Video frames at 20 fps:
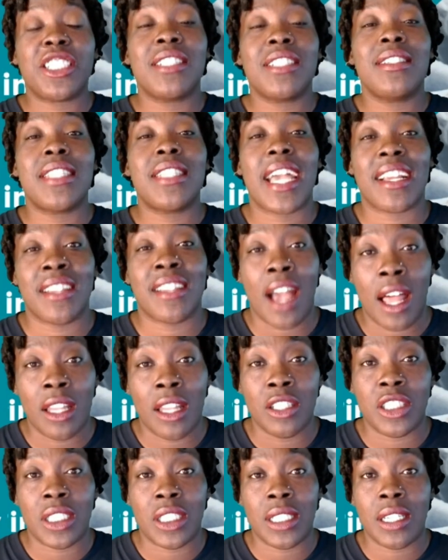
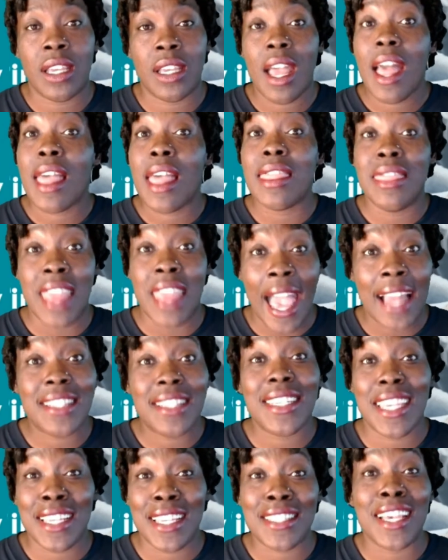technology. That
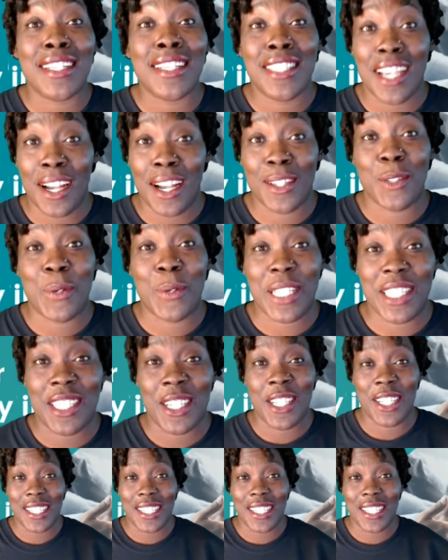is a tongue twister.